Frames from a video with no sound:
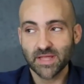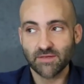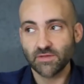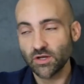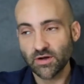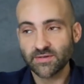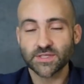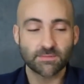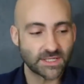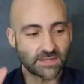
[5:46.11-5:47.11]
If you don't have
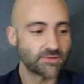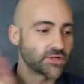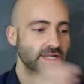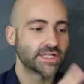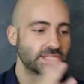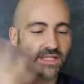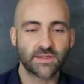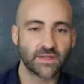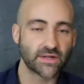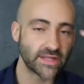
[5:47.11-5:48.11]
supersymmetry, it's just a
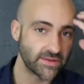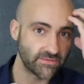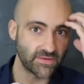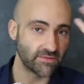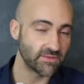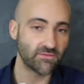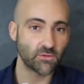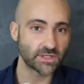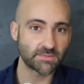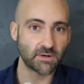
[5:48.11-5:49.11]
theory of the
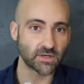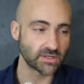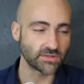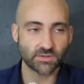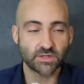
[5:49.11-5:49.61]
force particles,